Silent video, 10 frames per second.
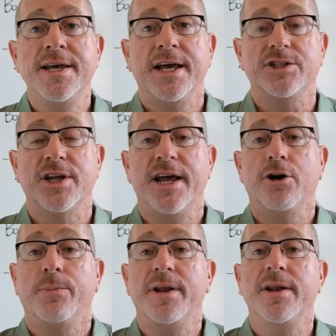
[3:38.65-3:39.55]
It's going to
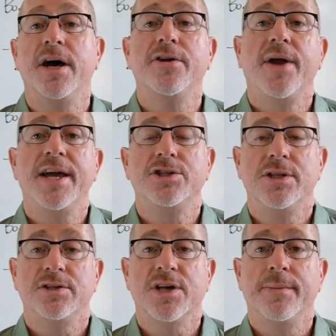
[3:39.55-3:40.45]
help another agent
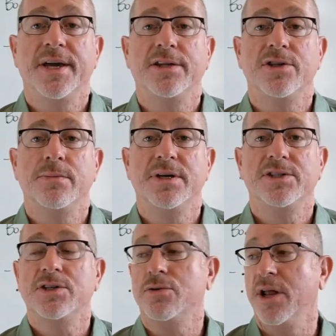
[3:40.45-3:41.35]
that's coming into the
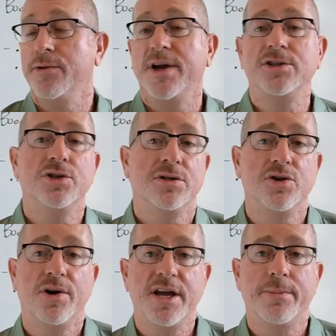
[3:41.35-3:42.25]
business or another agent that's
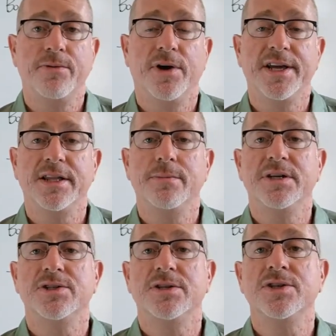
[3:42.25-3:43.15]
already up and running in the
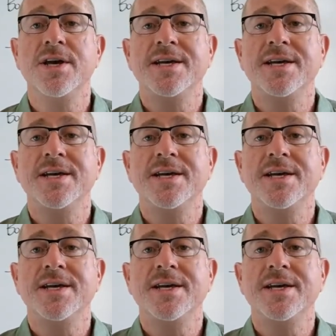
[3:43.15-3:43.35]
business.